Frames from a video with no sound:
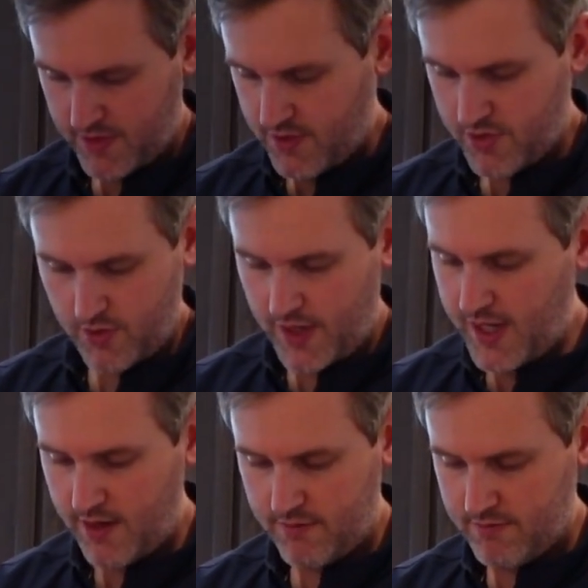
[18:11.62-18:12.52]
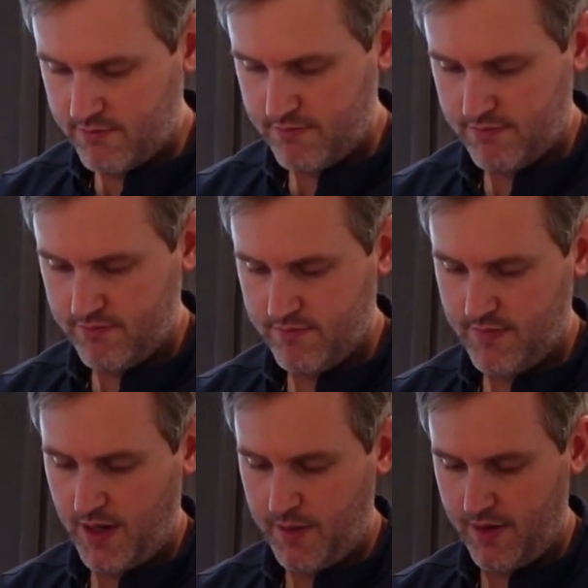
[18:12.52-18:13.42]
It's great.
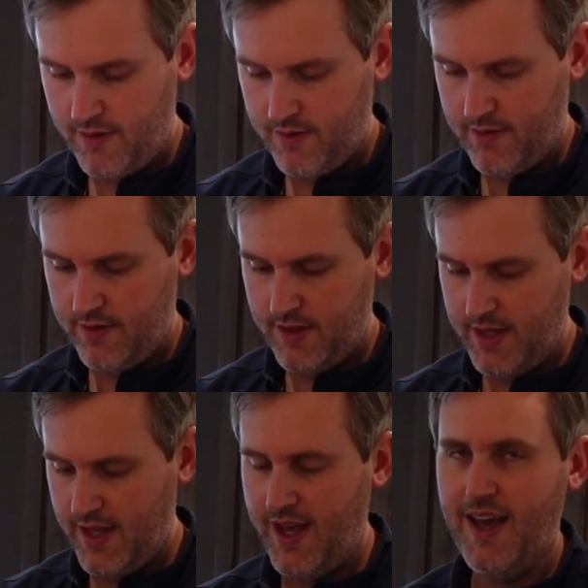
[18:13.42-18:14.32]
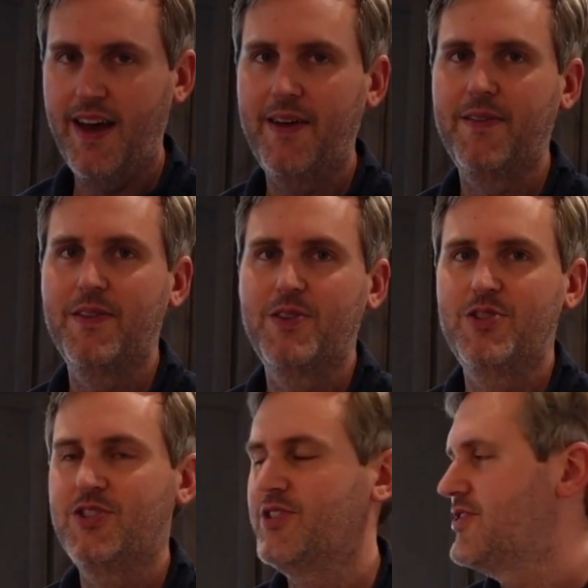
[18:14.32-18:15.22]
You loved it. Yeah.
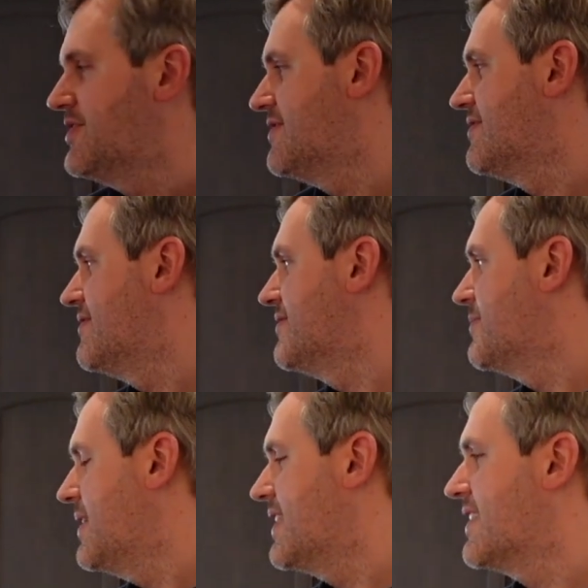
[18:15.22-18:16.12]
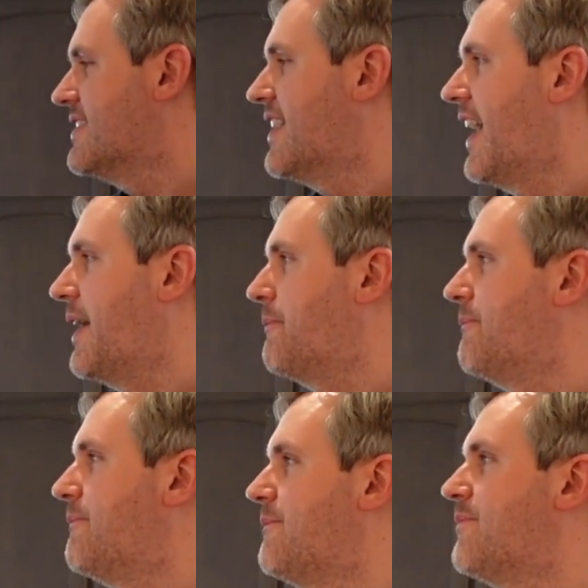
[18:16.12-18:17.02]
She being so sweet. We had a good
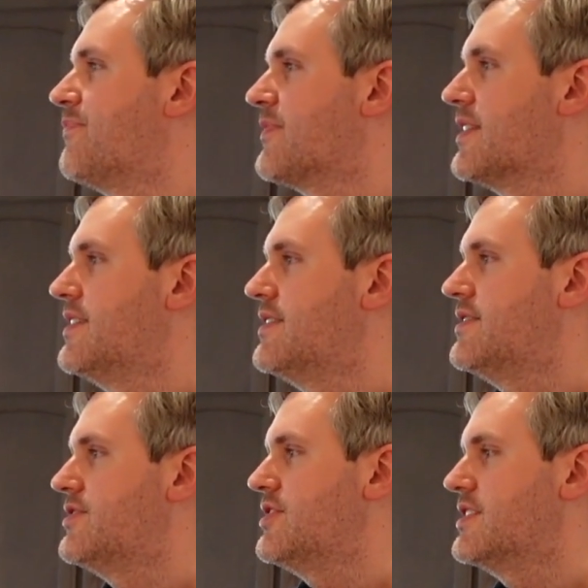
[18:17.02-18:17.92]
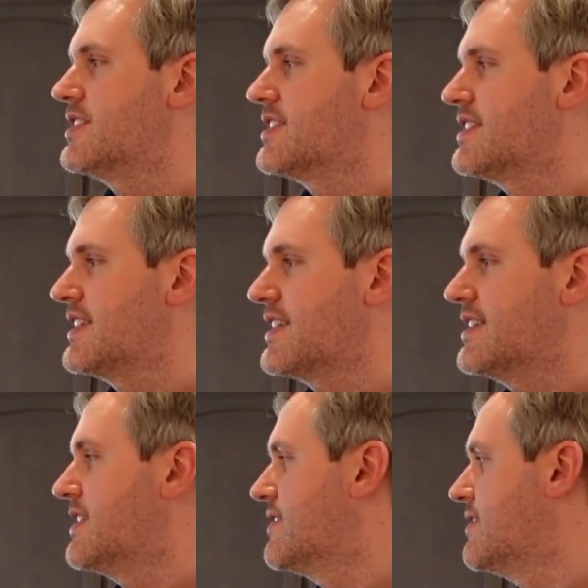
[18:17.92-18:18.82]
time. Aww. She just is like,
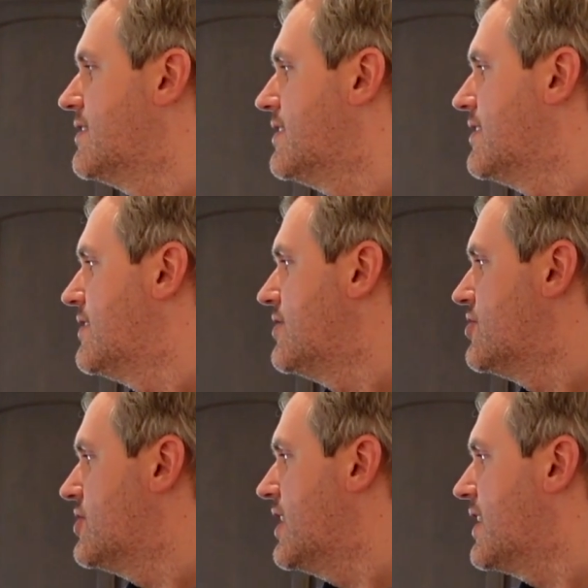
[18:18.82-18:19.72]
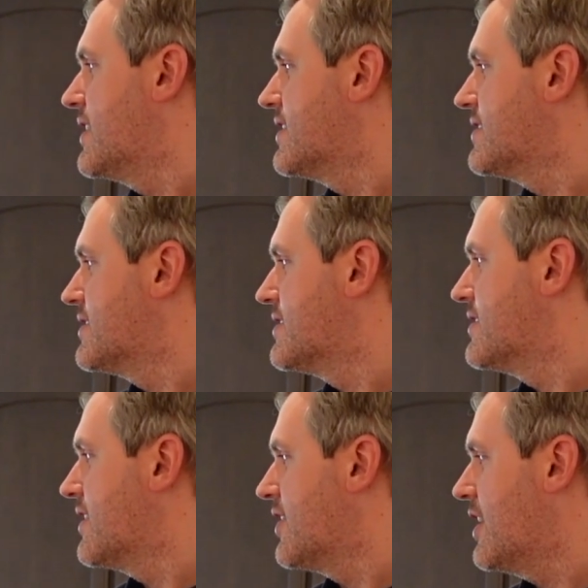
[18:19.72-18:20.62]
she
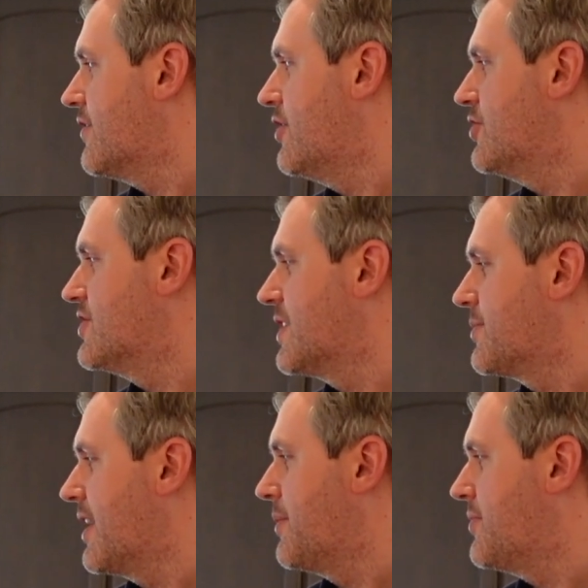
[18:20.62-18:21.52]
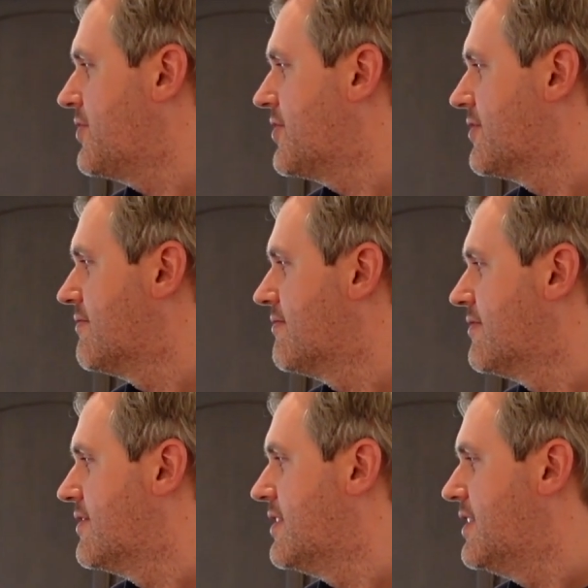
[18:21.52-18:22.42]
has a lot of energy sometimes.
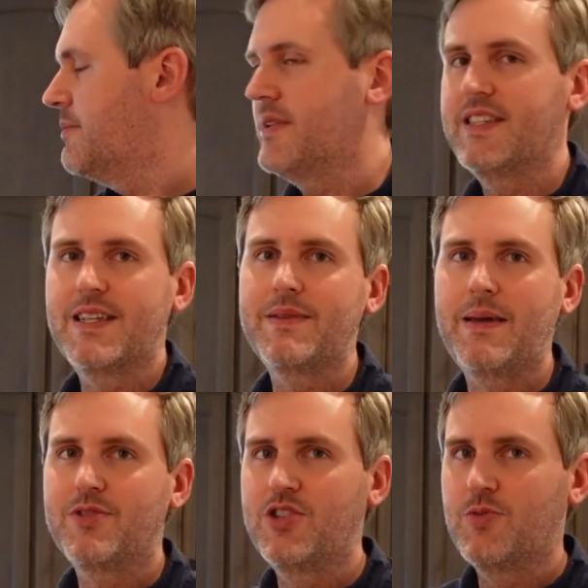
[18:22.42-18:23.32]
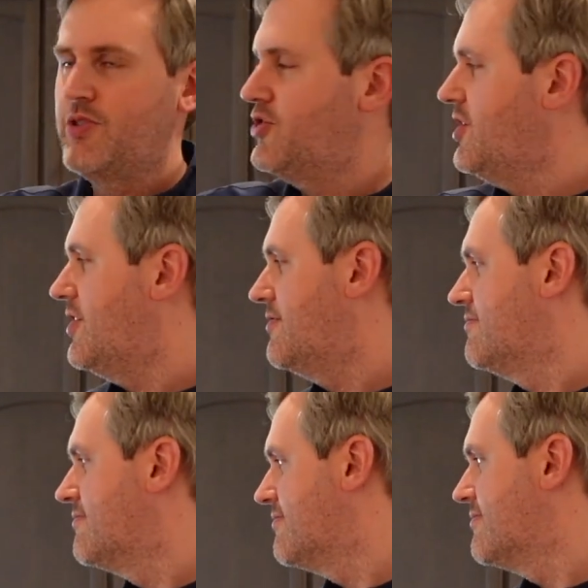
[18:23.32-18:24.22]
Mm. But then sometimes she's really chill.
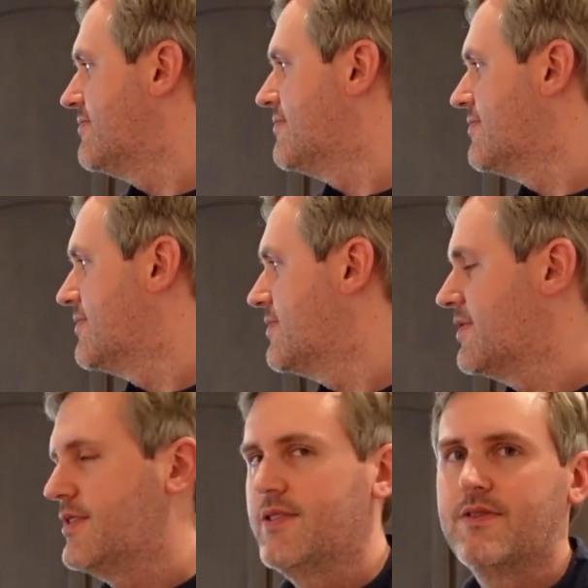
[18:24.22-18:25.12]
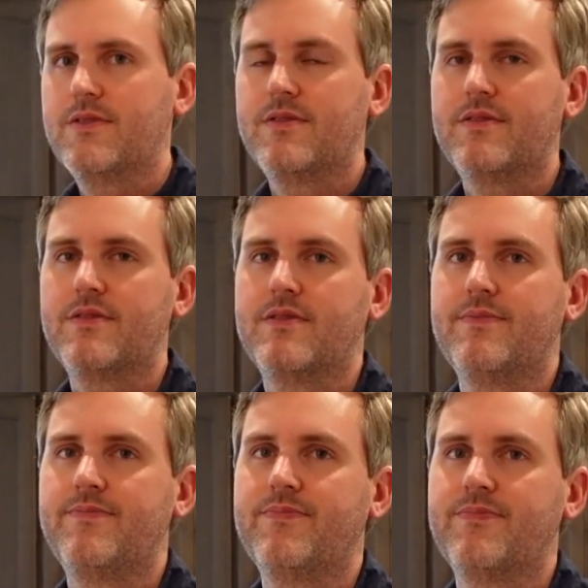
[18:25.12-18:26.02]
Yeah. Well, after you go
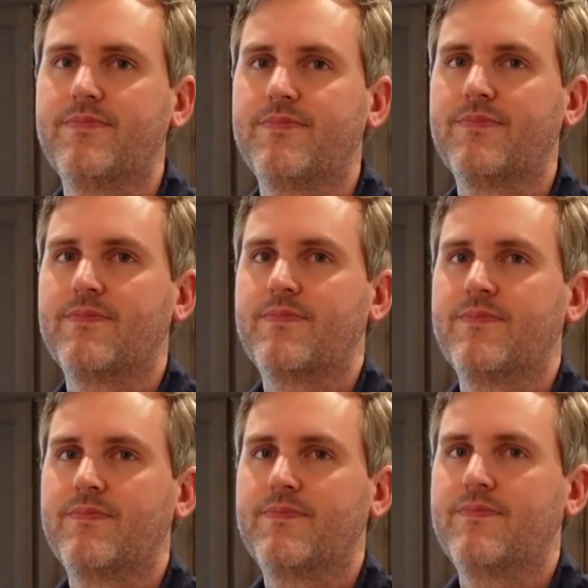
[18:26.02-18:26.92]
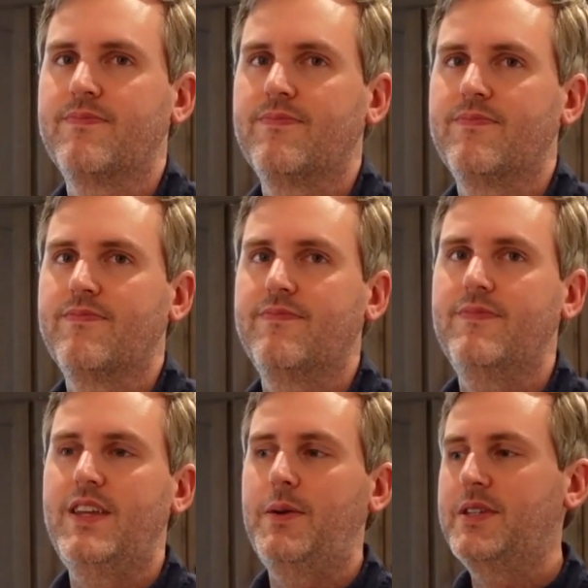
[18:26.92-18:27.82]
outside and play in 100 degree weather.
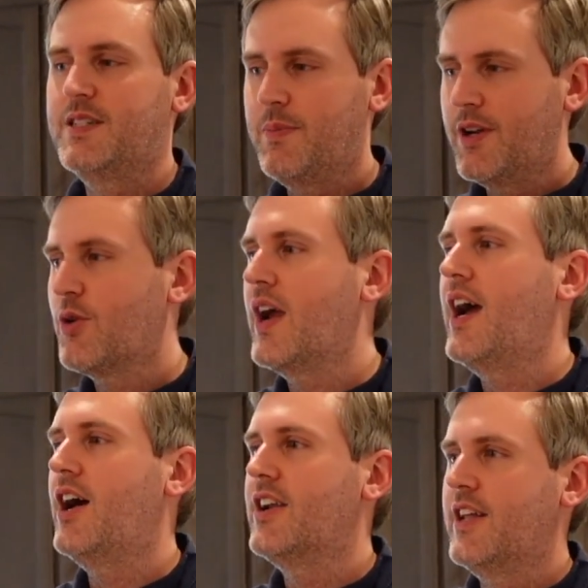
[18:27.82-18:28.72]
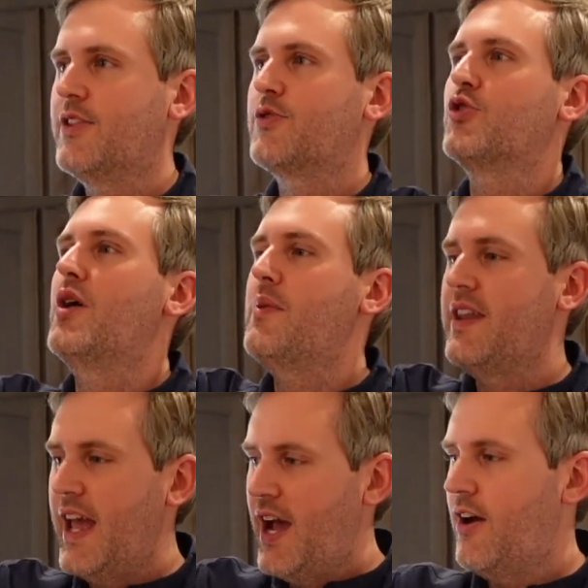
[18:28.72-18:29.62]
Yeah, we spun around and I threw up and
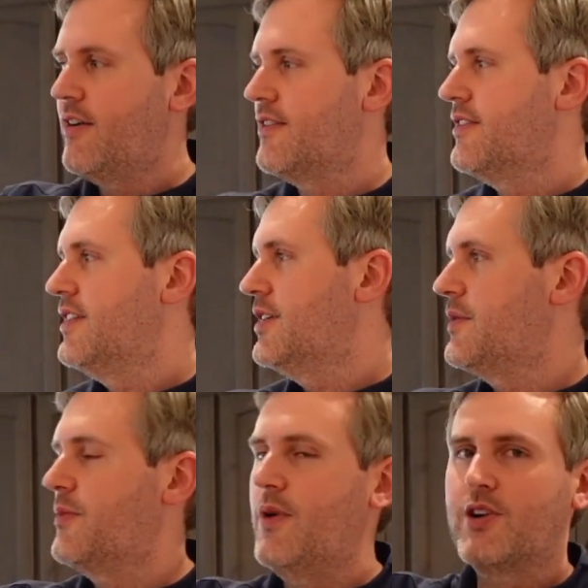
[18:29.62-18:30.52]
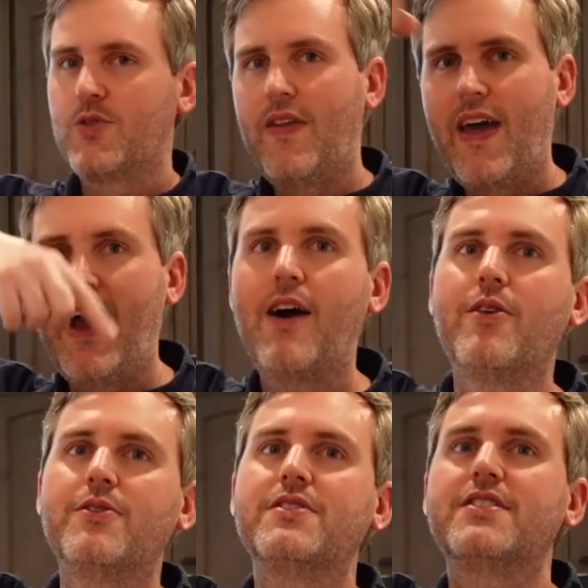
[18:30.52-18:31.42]
down. We walked around the
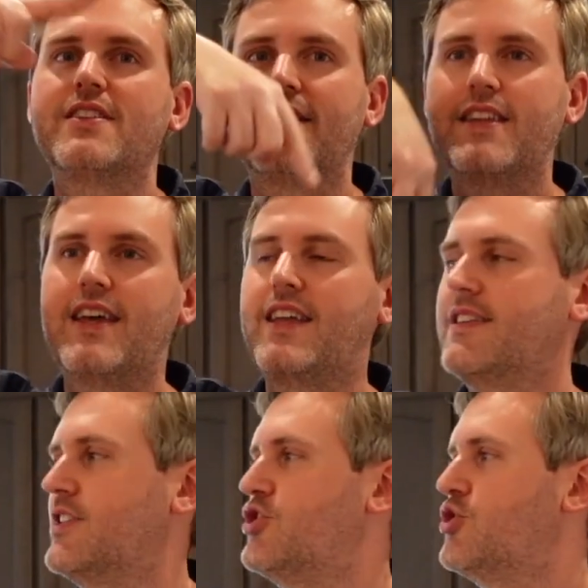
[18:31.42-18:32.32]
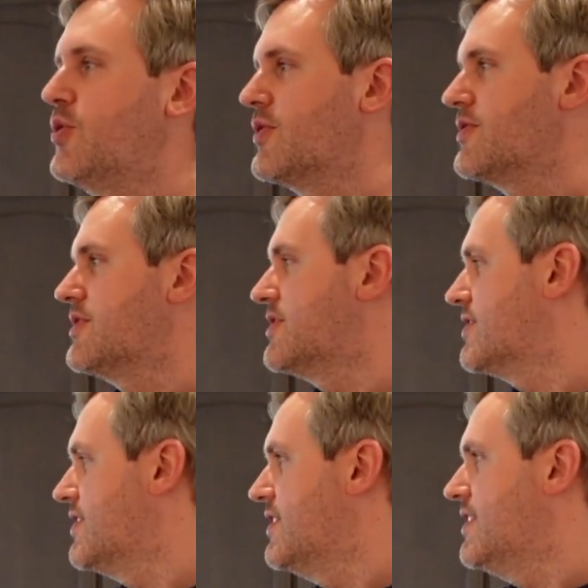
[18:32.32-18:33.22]
house and like did chores,
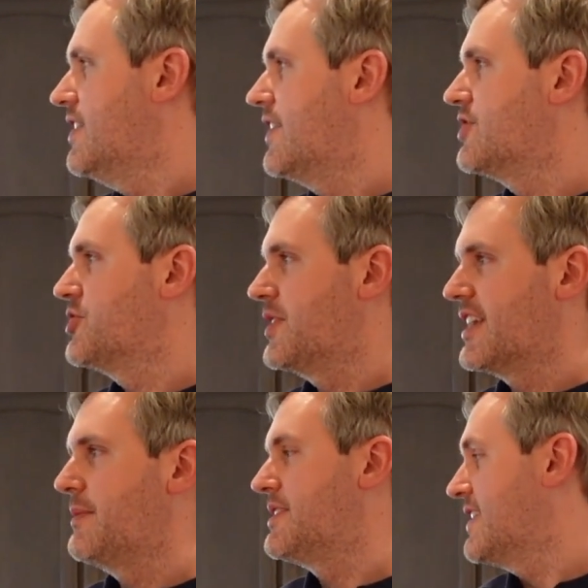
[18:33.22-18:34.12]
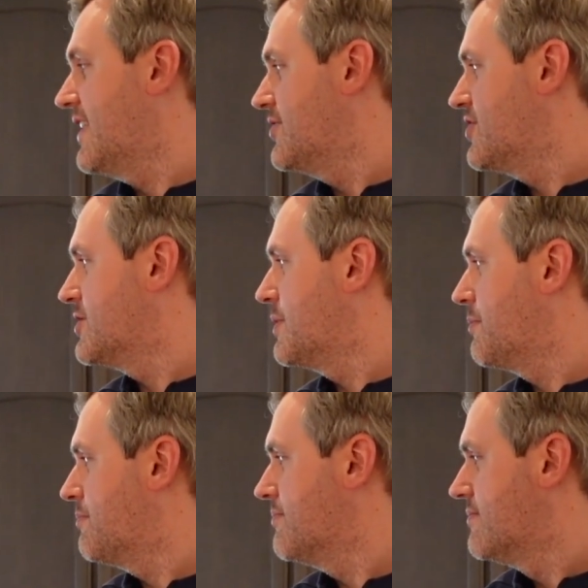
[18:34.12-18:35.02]
and then she wanted to come inside and she's
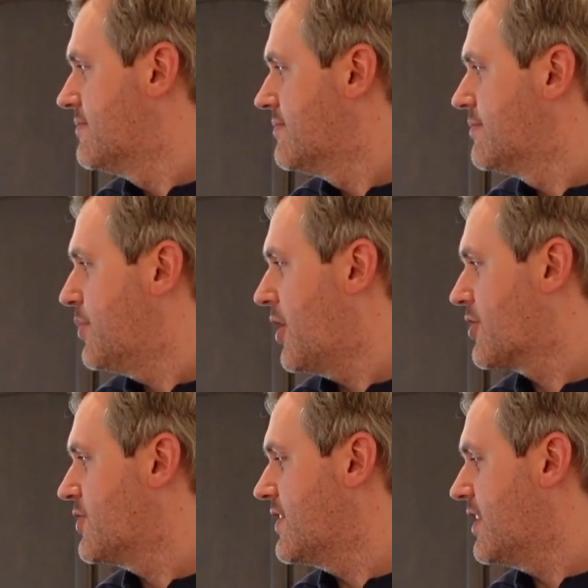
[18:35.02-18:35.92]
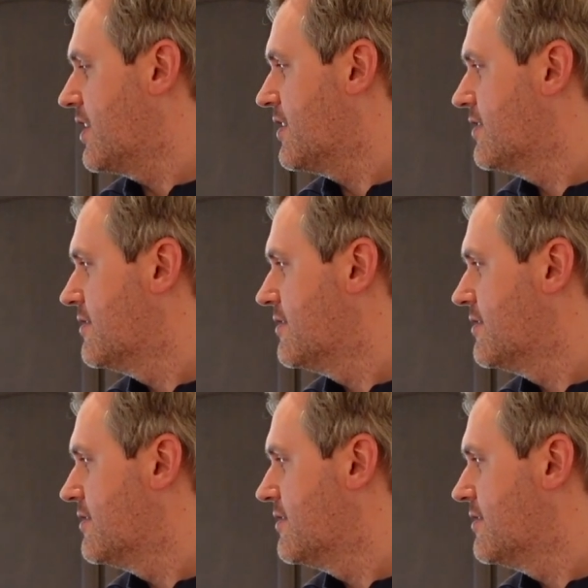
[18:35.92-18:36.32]
been parked right there.